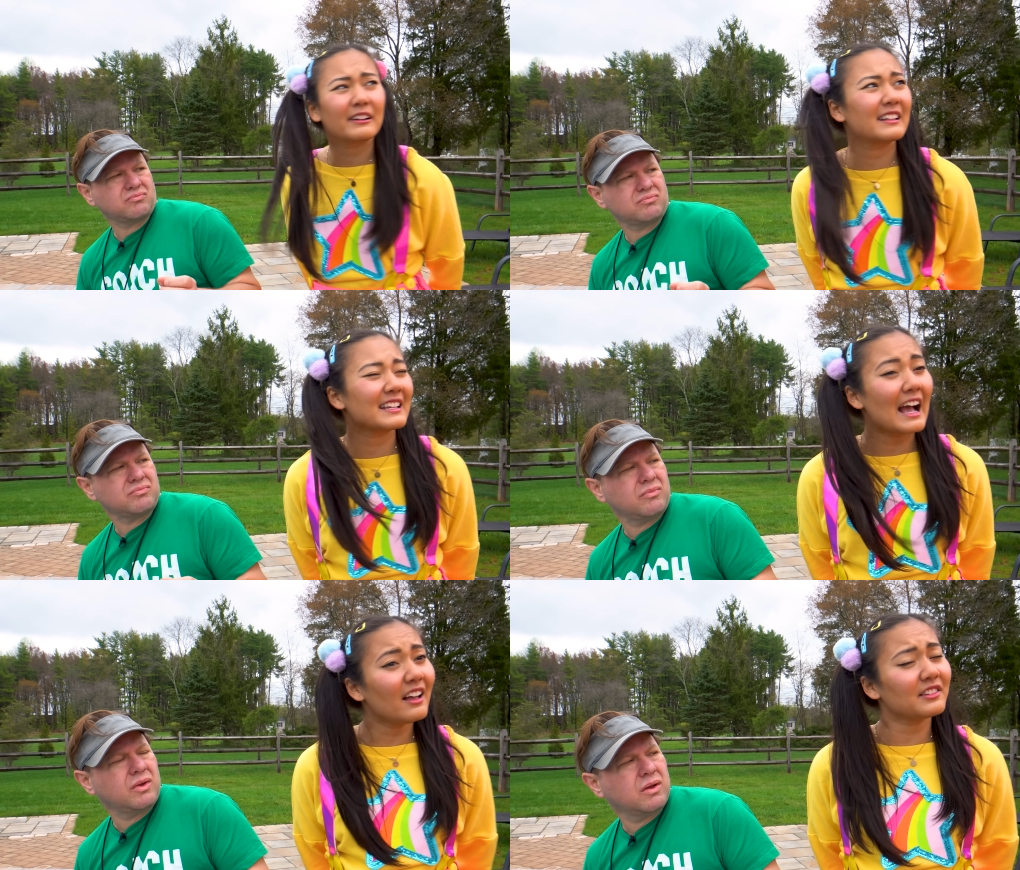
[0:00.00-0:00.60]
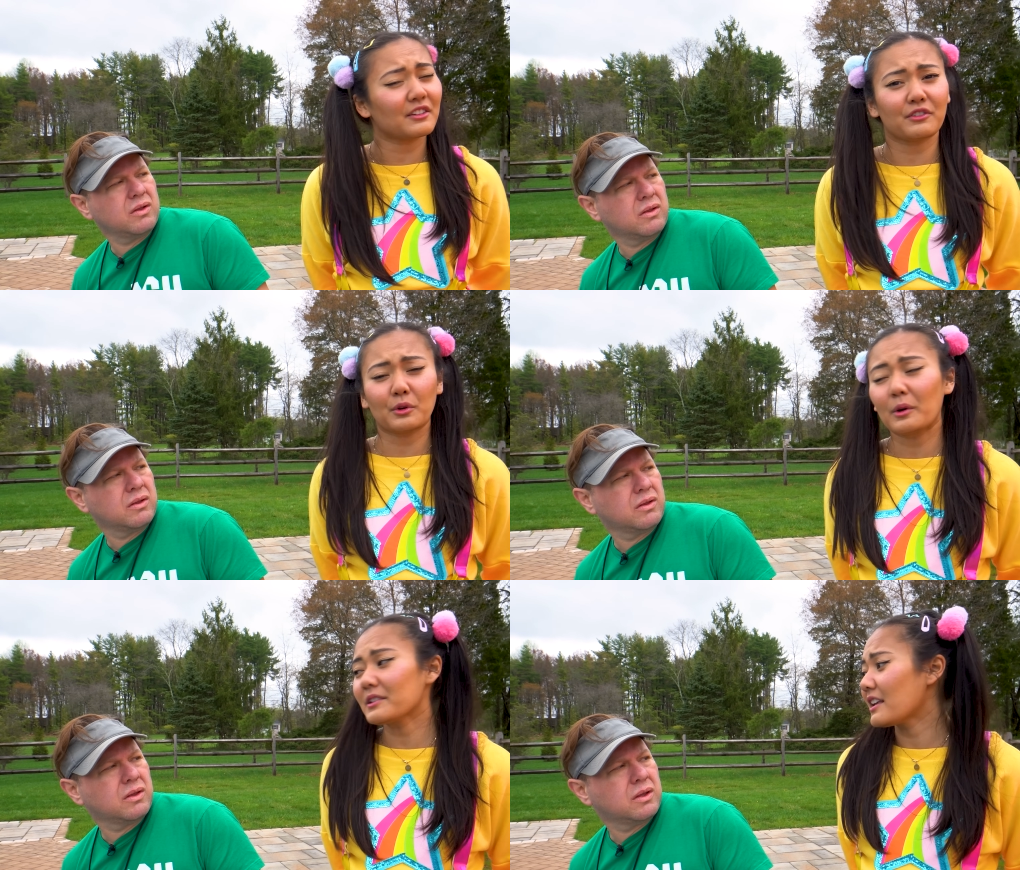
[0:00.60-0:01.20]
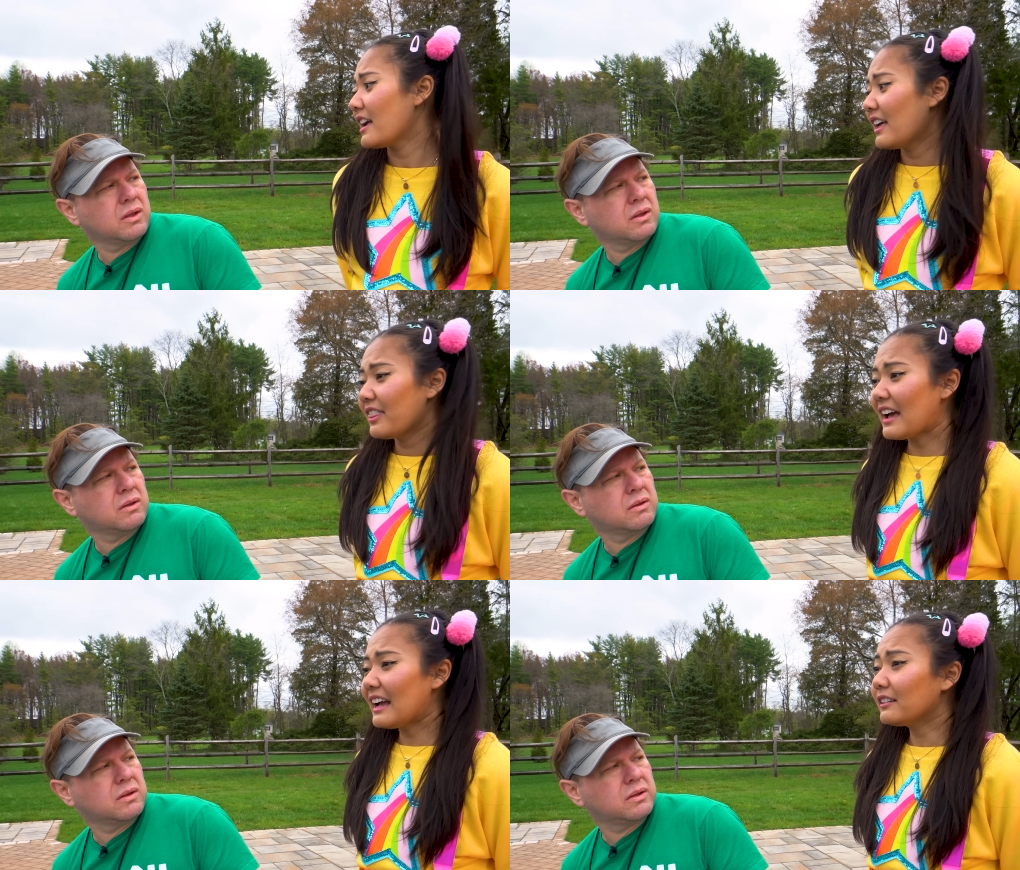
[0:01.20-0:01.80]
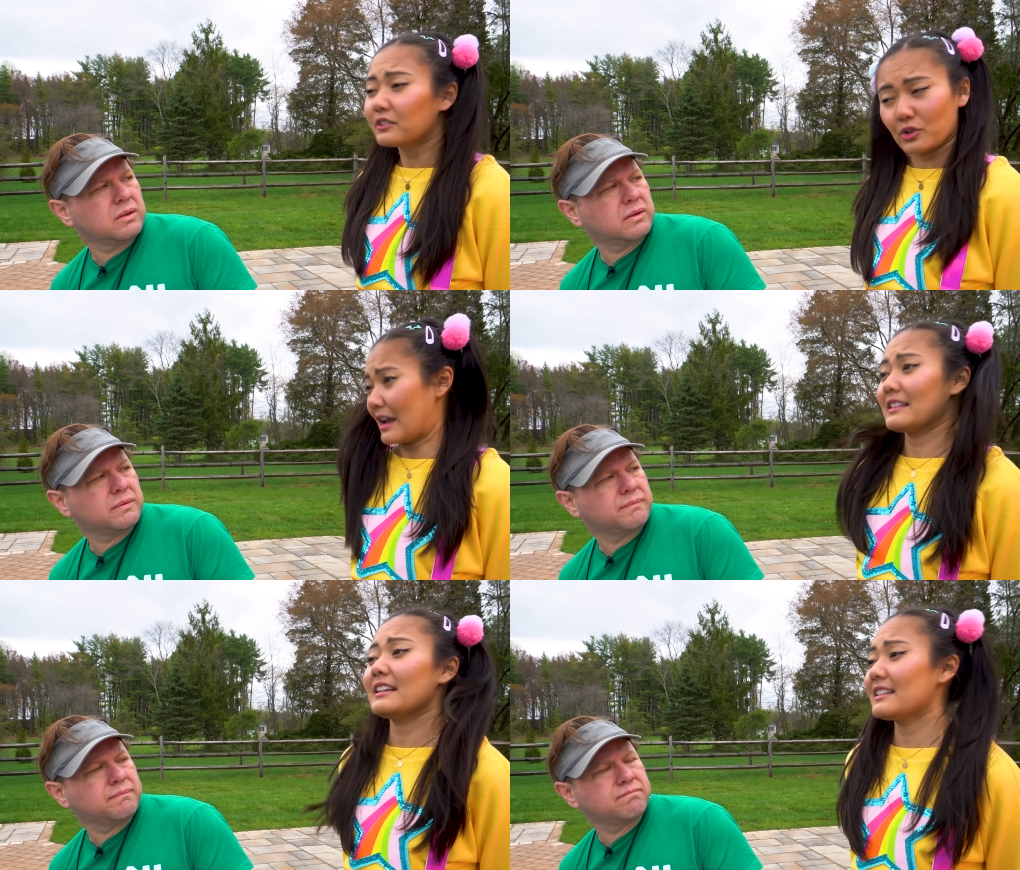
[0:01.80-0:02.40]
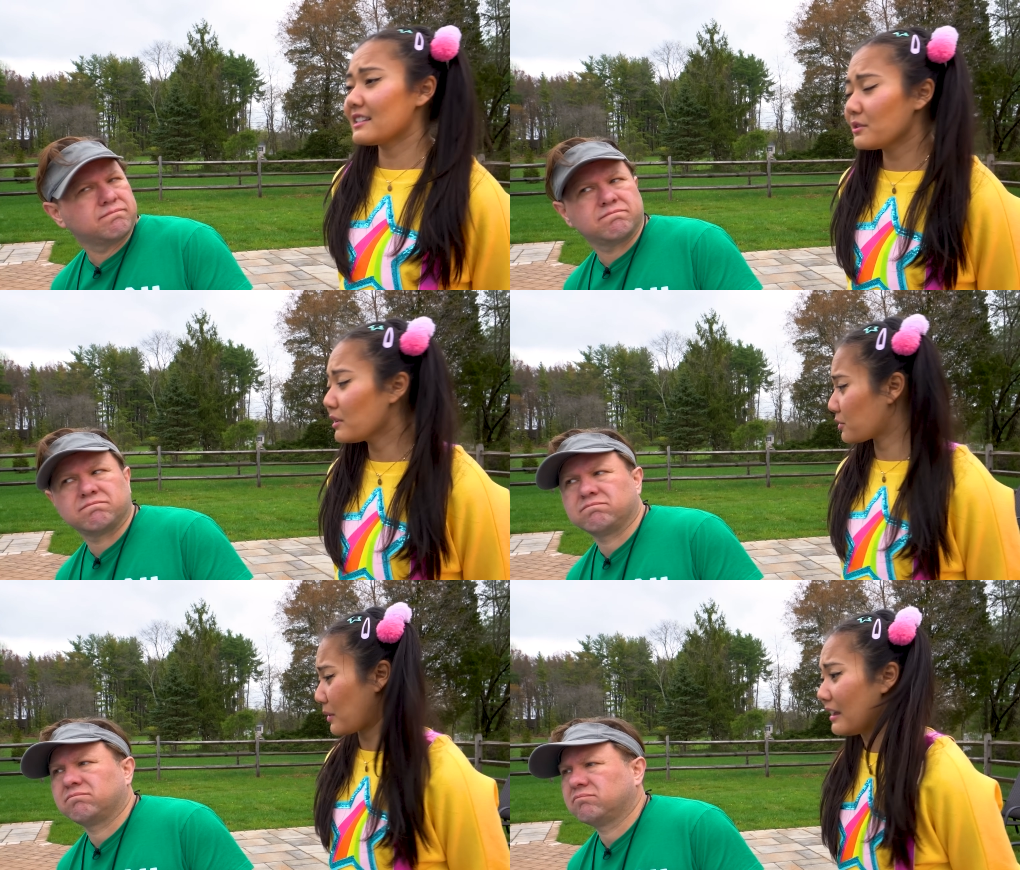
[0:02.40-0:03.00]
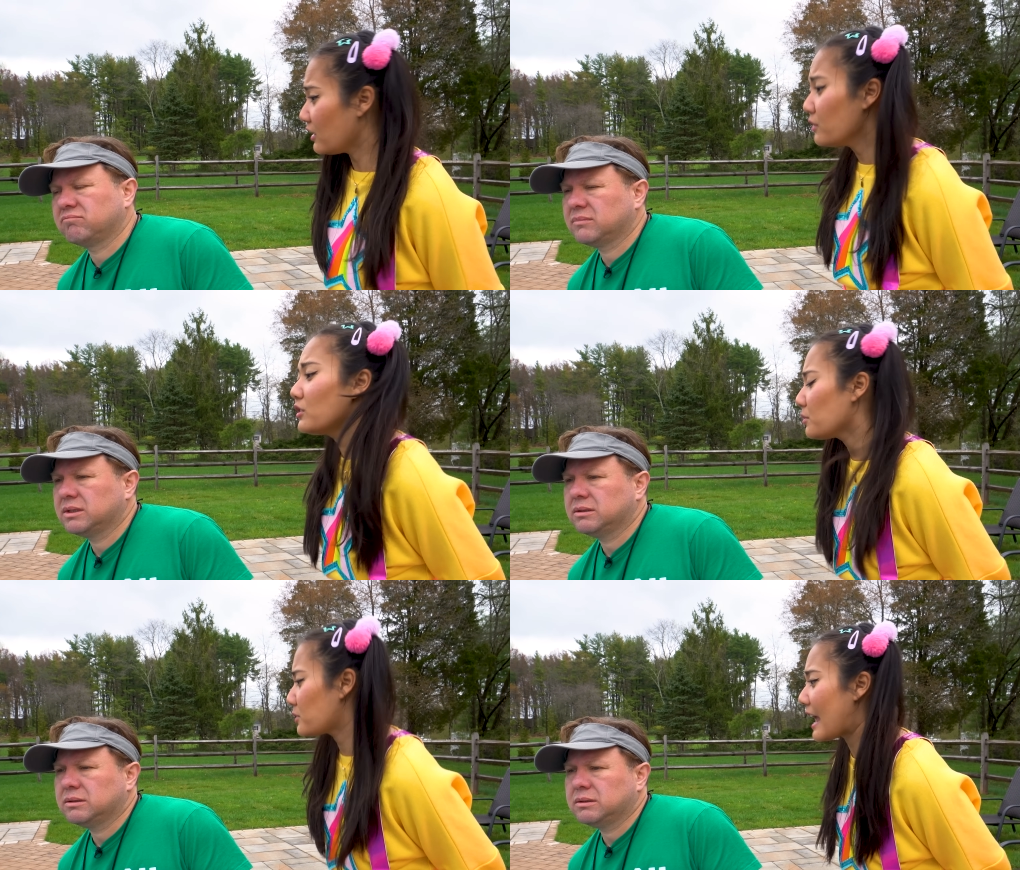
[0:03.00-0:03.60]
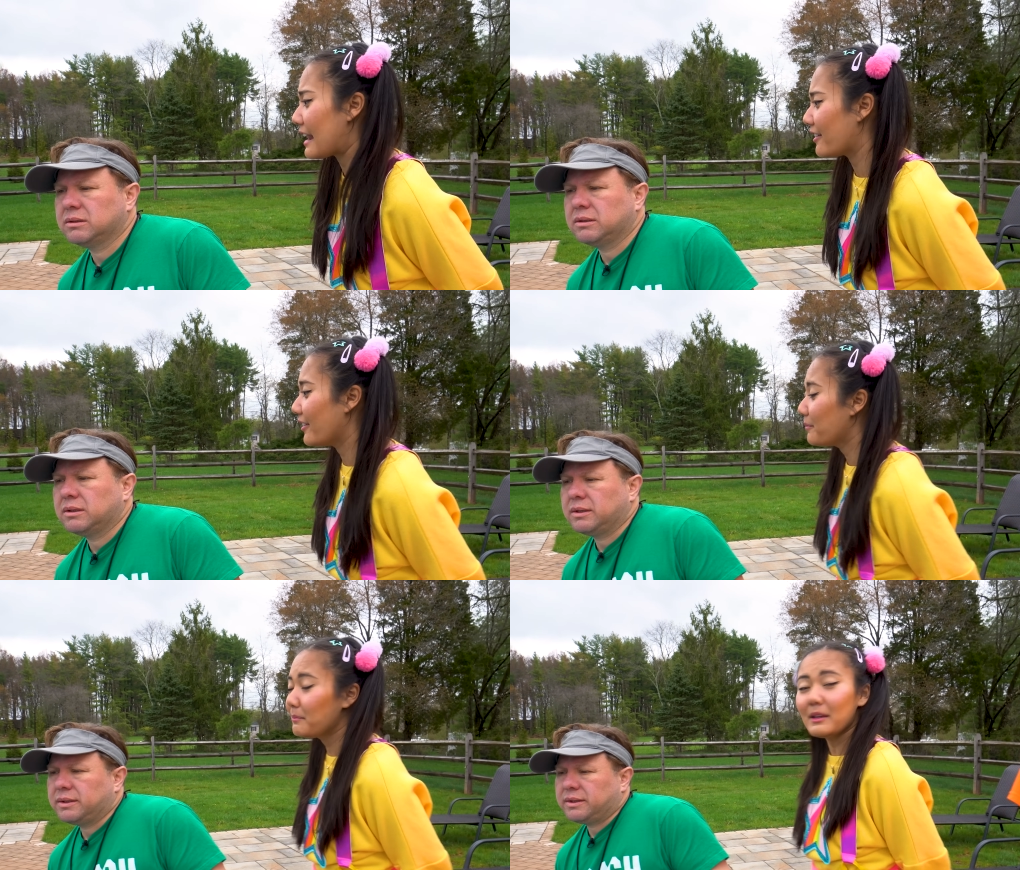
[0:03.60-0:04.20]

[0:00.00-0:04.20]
Speaker 1: found a talent of yours that translates into a great YouTube channel. Me